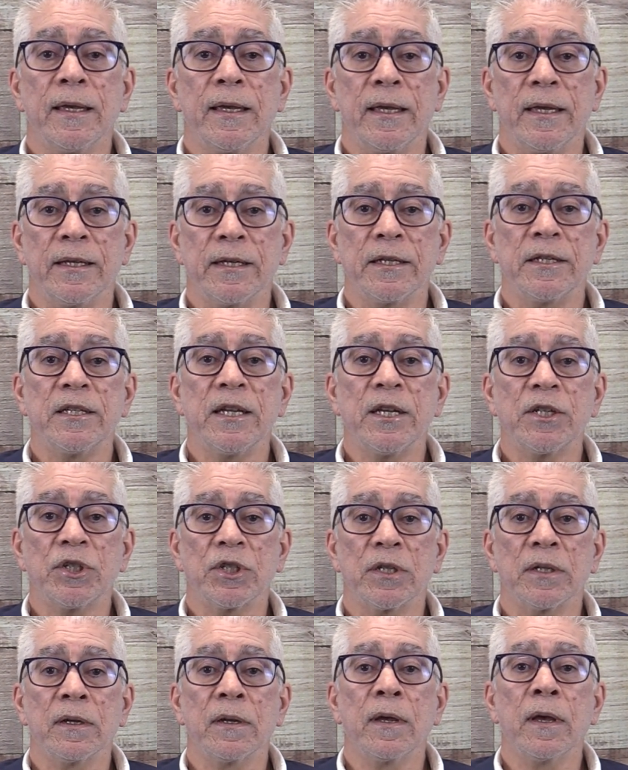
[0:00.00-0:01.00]
In
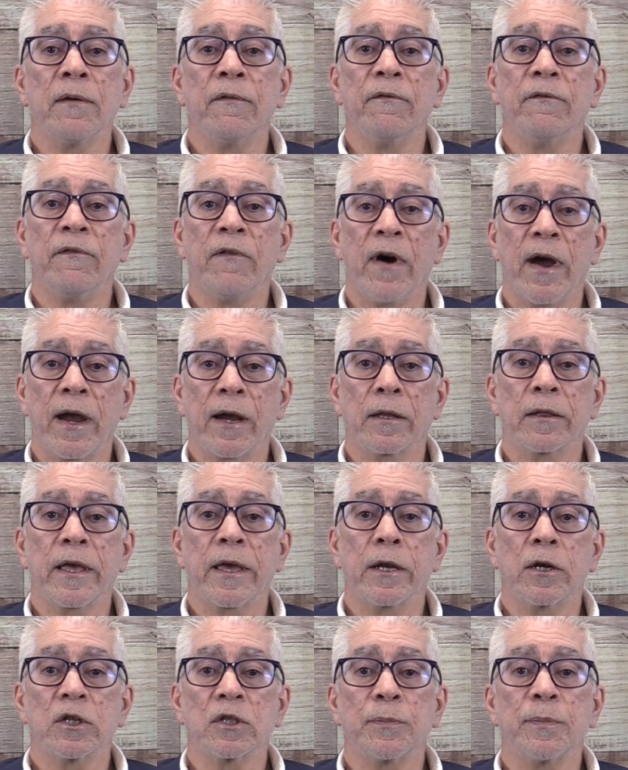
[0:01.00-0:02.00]
addition,
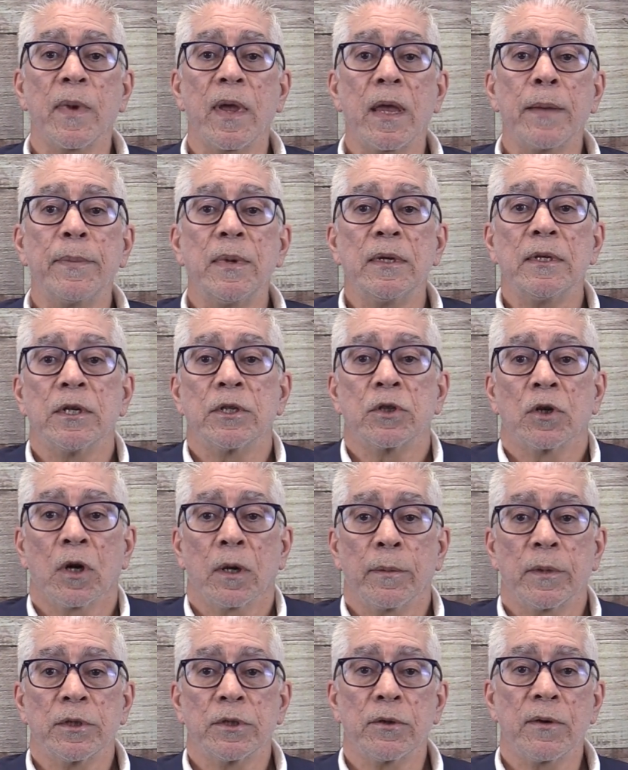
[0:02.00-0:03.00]
violators may be
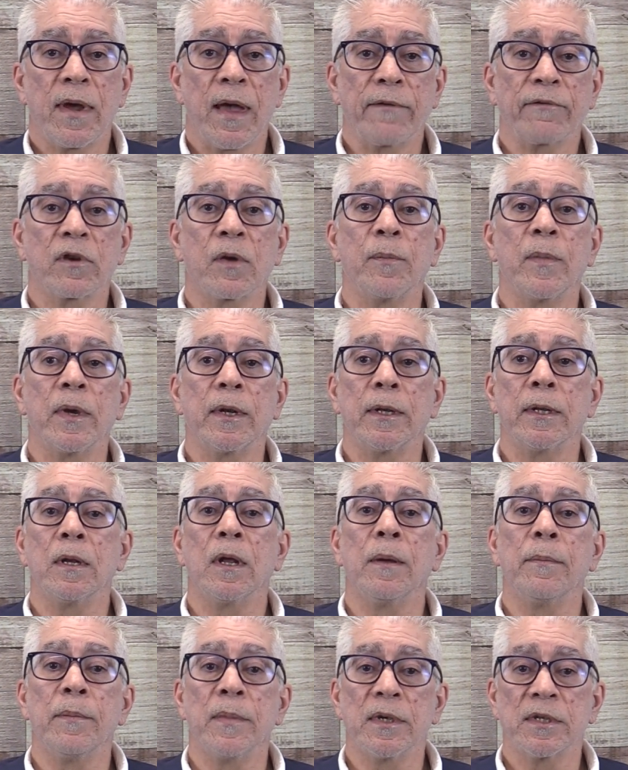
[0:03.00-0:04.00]
determined to have
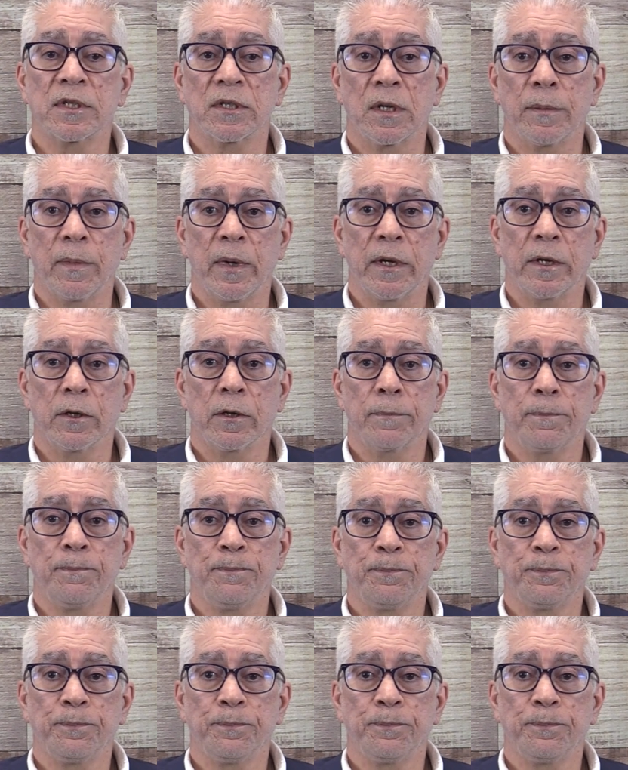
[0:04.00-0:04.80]
committed a misdemeanor.